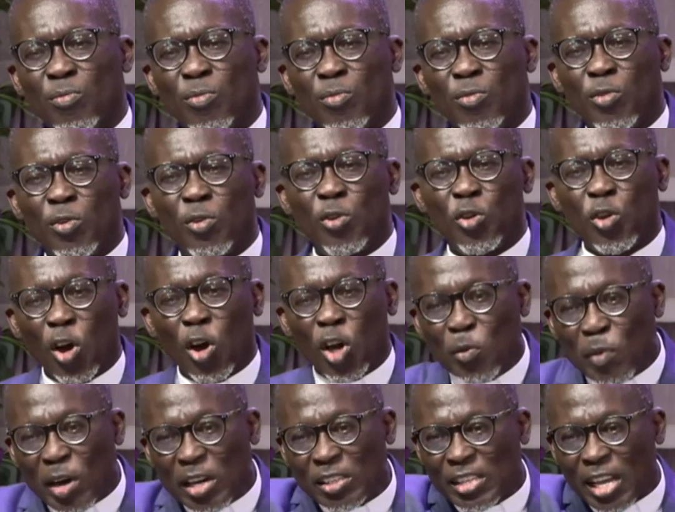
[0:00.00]
Your
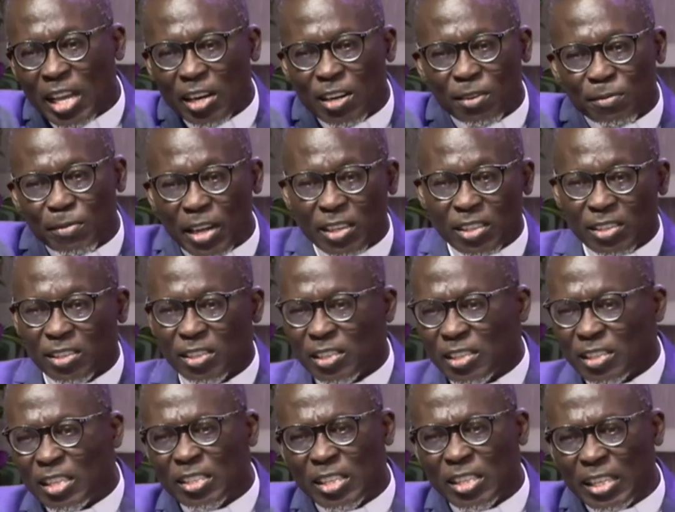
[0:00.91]
human sacrifice. Is it
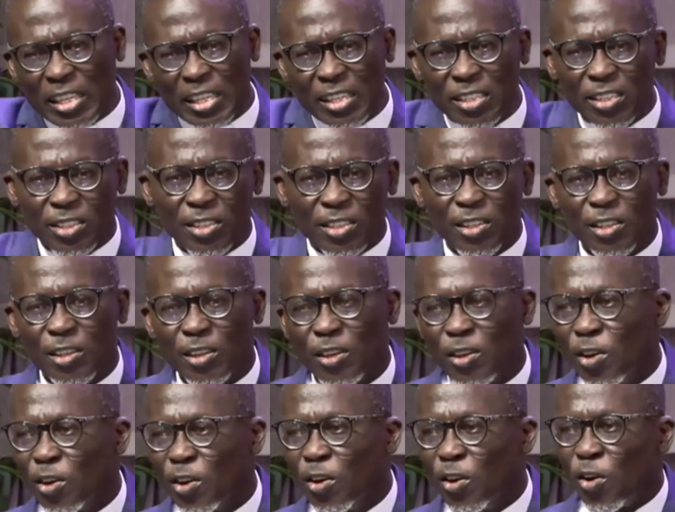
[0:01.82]
CDs
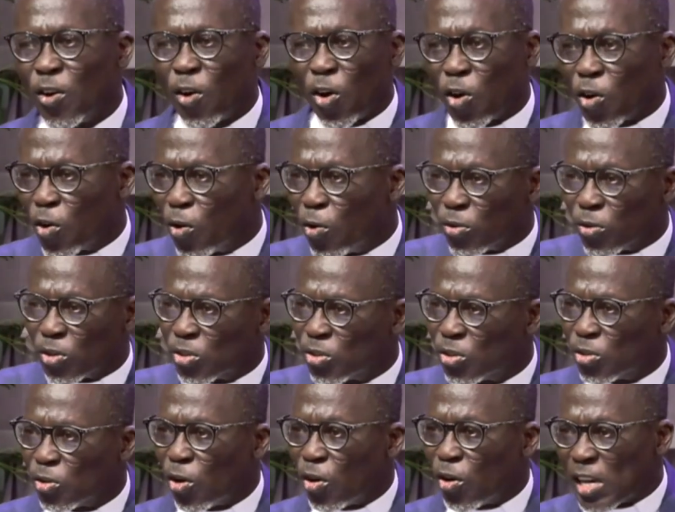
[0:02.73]
or goats
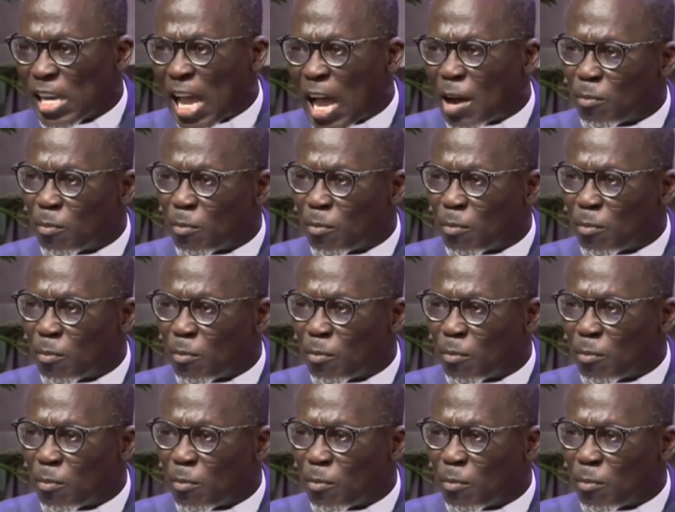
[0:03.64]
or yam?